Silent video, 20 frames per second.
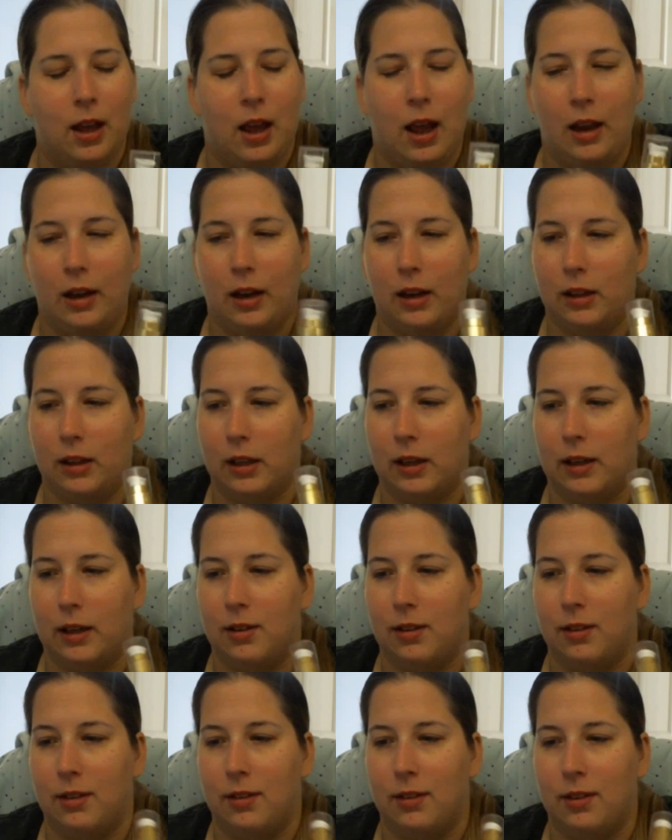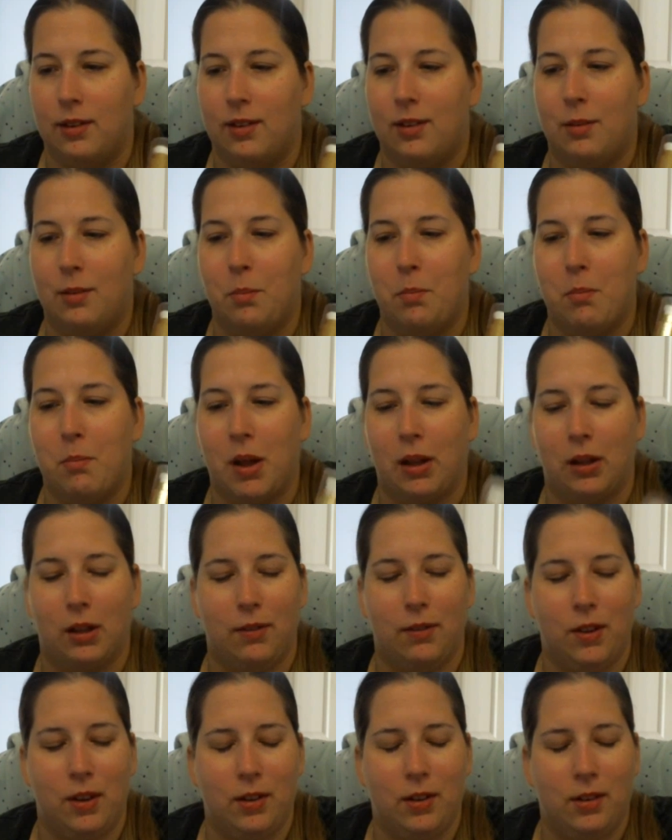and I liked the smell
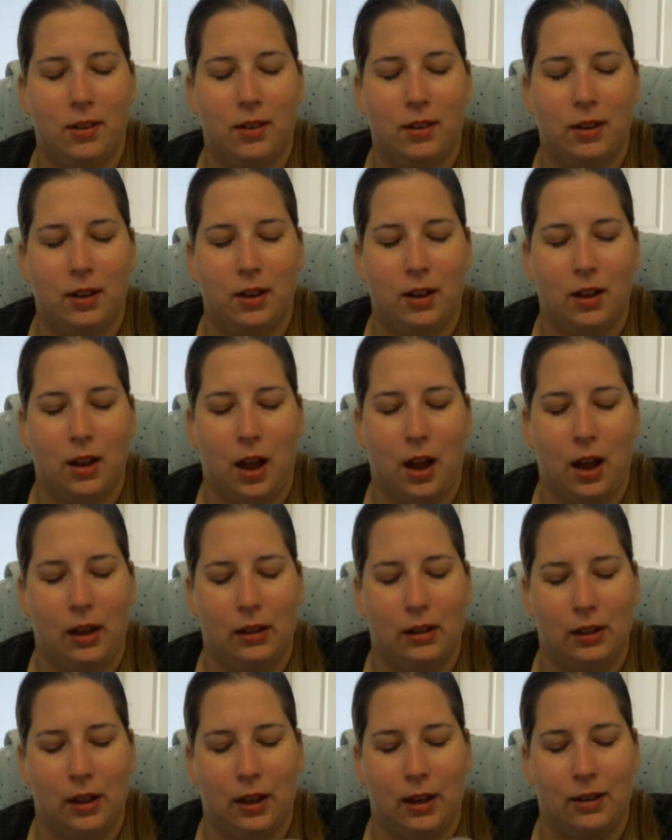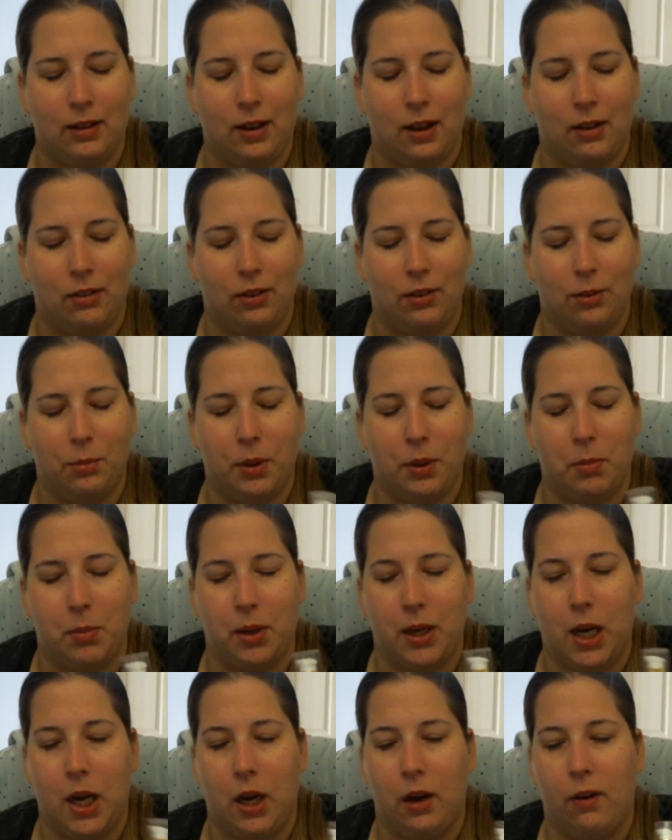of this. I liked how this made
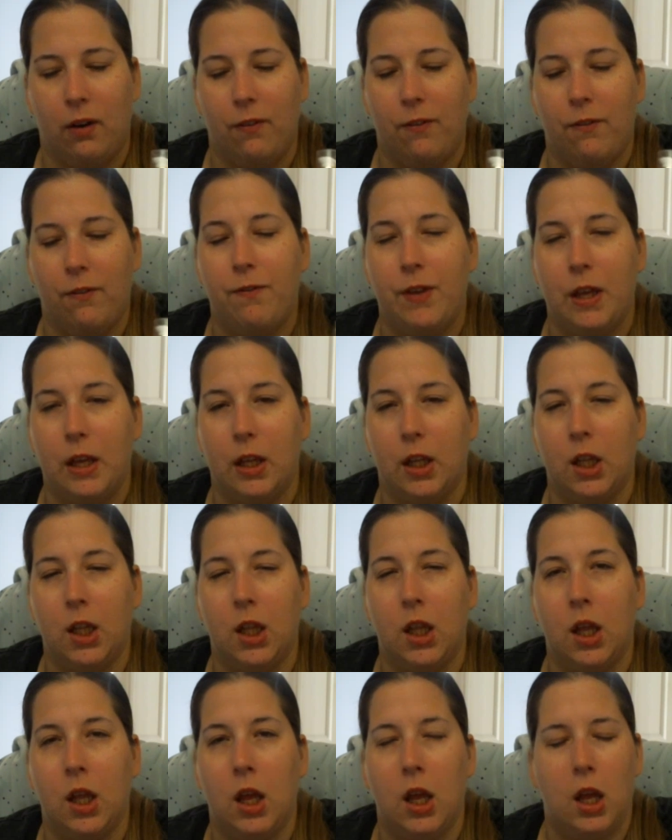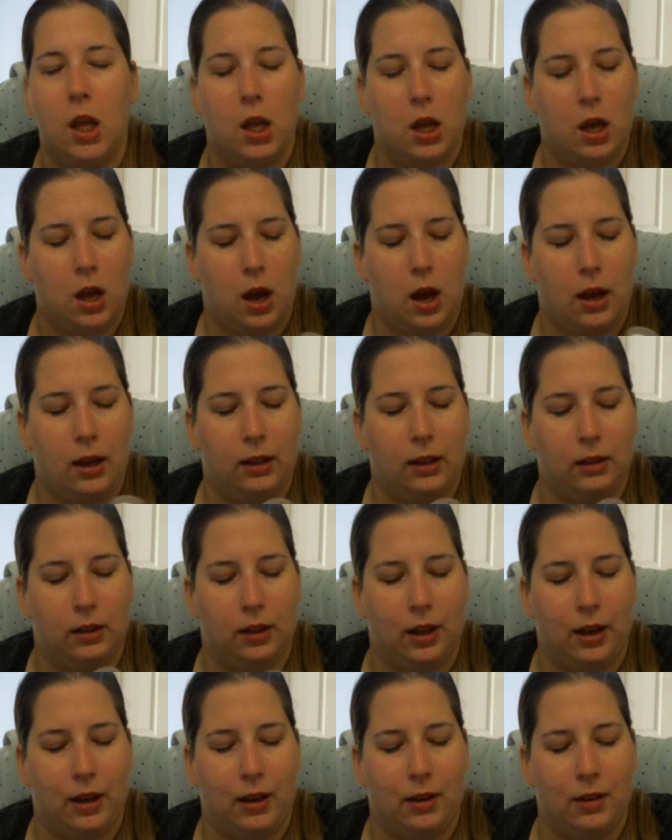my hair feel. I
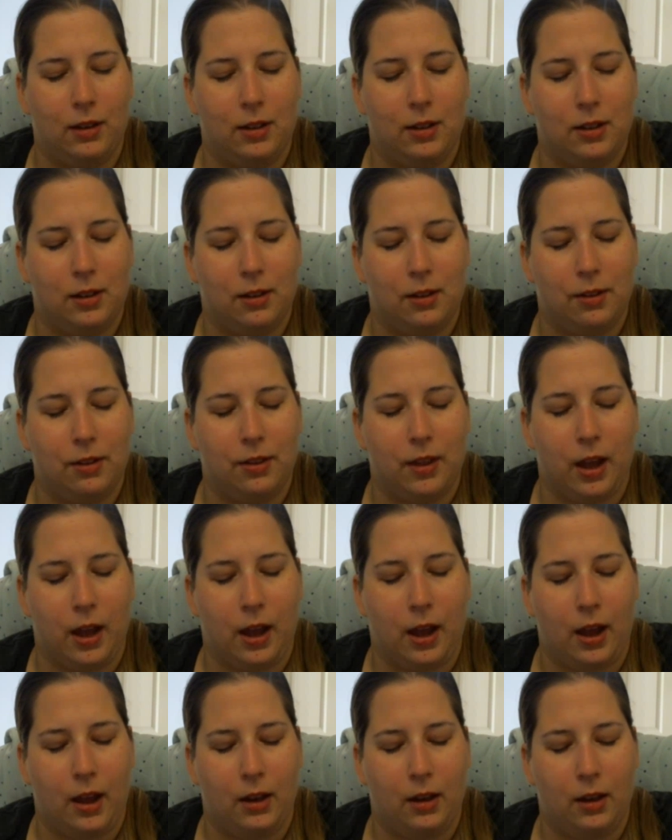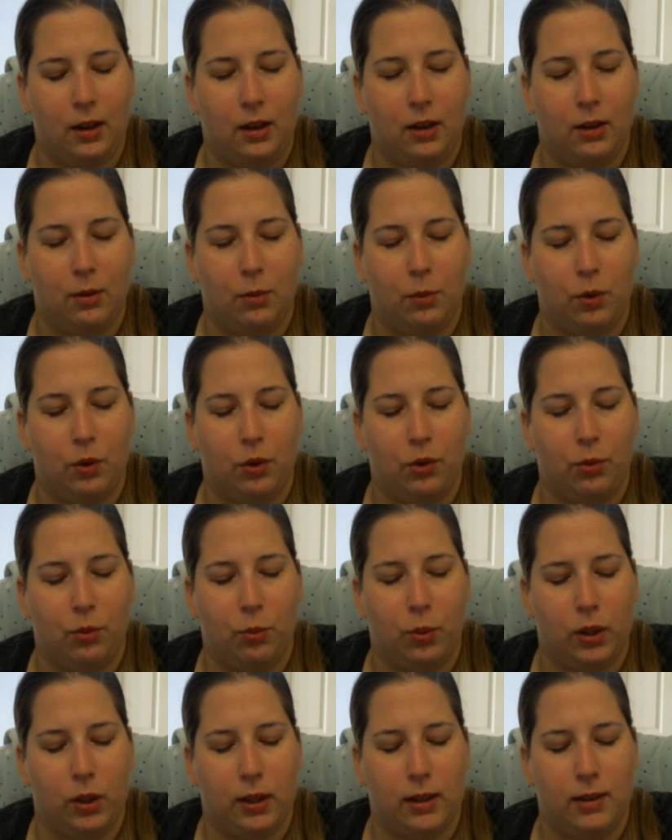liked that it was
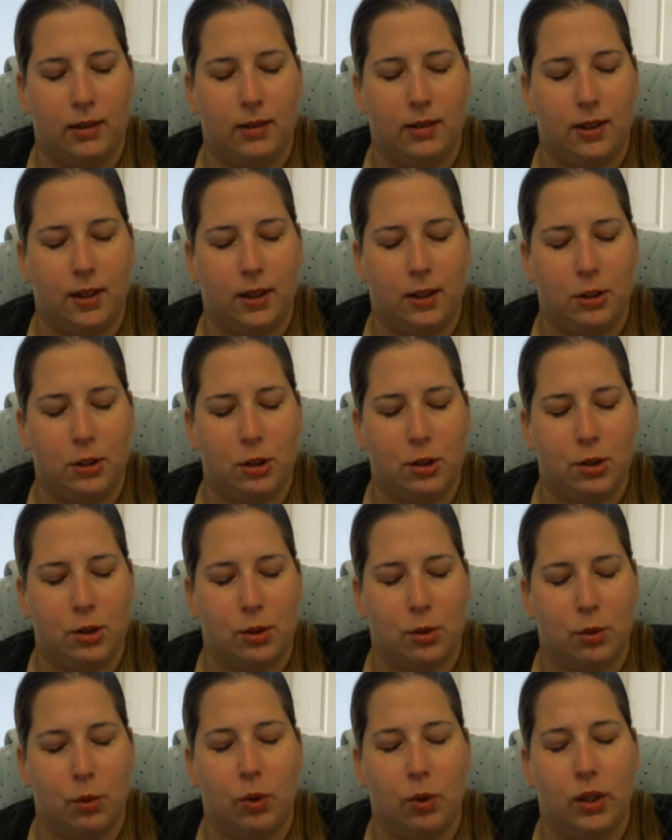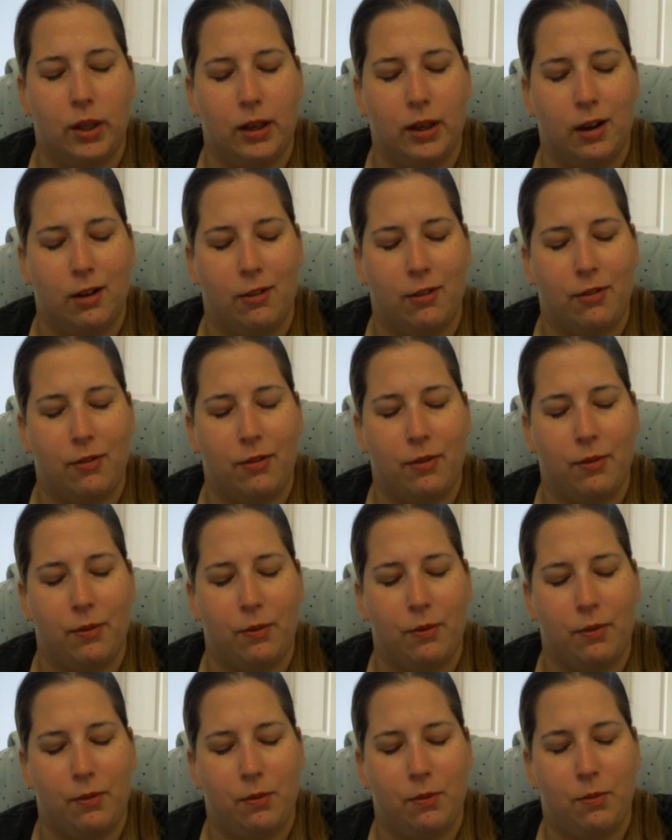really easy to clean off
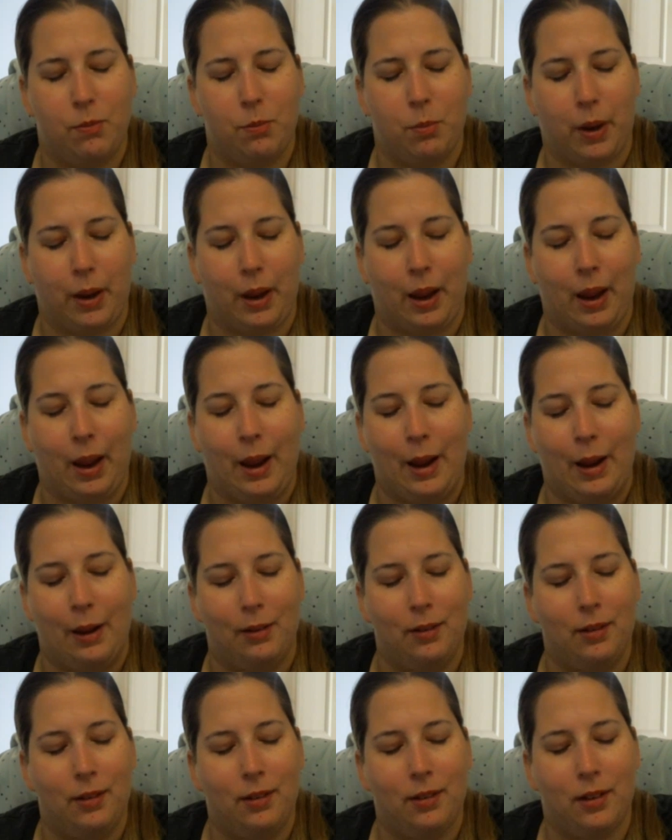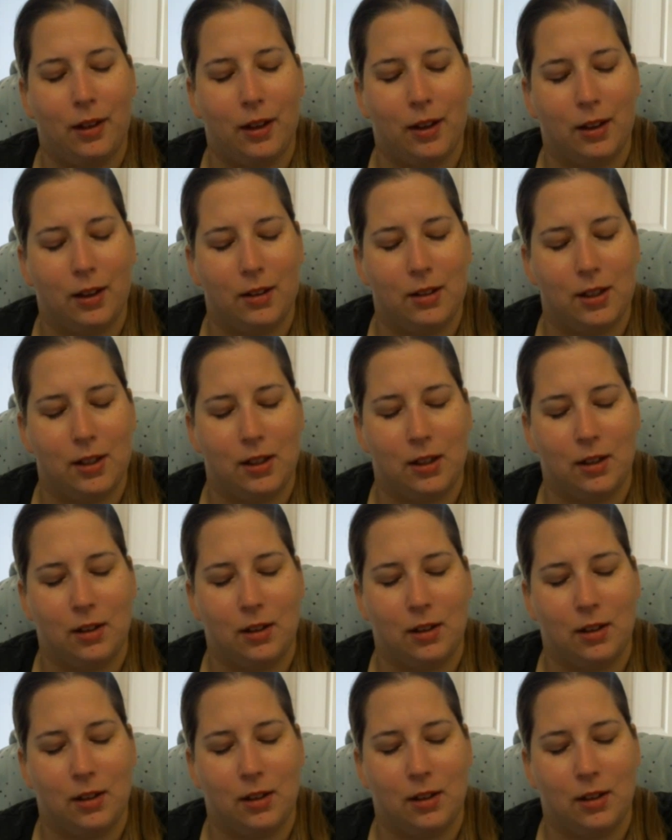my hands. Like, it